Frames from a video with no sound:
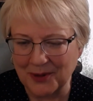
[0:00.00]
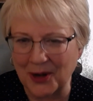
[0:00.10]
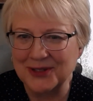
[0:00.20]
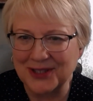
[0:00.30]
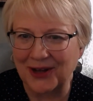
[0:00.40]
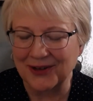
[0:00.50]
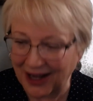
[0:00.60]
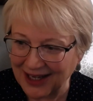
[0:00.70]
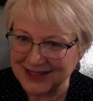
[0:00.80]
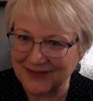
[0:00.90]
promotes all
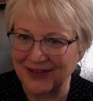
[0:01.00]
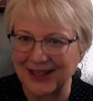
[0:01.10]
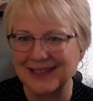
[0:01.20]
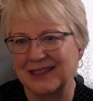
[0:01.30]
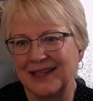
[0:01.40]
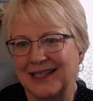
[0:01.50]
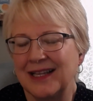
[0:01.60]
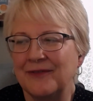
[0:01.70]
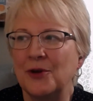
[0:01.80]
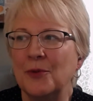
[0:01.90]
kinds of things.
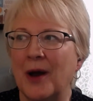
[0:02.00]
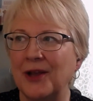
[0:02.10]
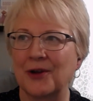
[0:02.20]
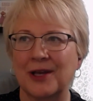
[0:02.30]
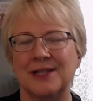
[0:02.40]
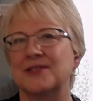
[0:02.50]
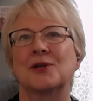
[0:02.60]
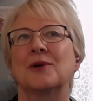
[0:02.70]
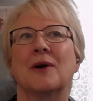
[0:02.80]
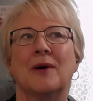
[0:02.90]
If you want your kids
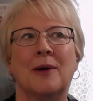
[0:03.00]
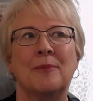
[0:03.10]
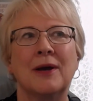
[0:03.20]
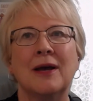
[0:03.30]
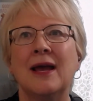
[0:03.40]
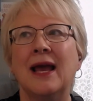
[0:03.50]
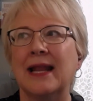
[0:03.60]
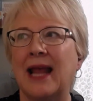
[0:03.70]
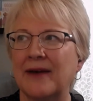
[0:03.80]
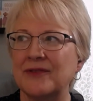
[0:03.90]
to grow up
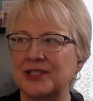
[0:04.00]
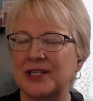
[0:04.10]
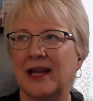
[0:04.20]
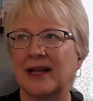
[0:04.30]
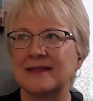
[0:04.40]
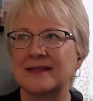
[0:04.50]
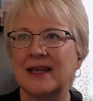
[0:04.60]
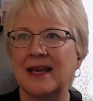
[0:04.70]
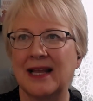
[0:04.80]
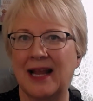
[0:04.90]
and have a chance
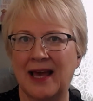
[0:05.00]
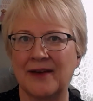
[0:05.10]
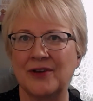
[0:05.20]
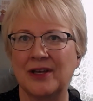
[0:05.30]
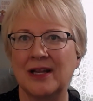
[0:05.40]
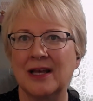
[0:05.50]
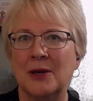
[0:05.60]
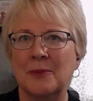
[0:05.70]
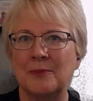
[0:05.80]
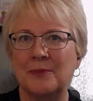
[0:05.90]
and having
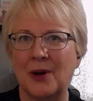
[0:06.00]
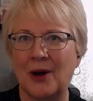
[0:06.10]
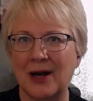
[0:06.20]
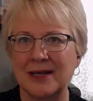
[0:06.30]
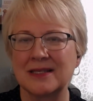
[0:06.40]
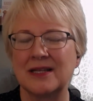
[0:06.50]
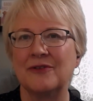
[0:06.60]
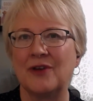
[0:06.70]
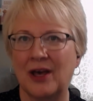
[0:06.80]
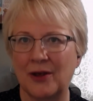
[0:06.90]

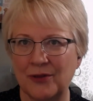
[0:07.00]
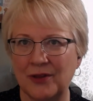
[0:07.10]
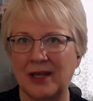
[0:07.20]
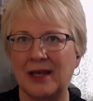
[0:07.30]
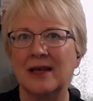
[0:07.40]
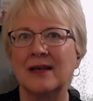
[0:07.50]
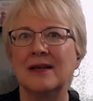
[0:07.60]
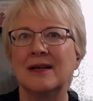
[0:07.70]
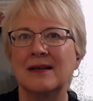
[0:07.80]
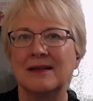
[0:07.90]
positive, healthy,
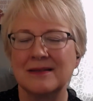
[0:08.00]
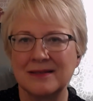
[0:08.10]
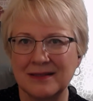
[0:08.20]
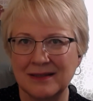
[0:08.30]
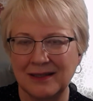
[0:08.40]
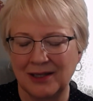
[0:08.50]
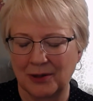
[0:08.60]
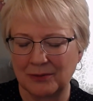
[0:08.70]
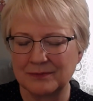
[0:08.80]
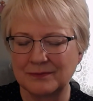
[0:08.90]
you
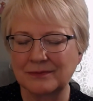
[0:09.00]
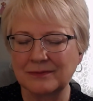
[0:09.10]
know,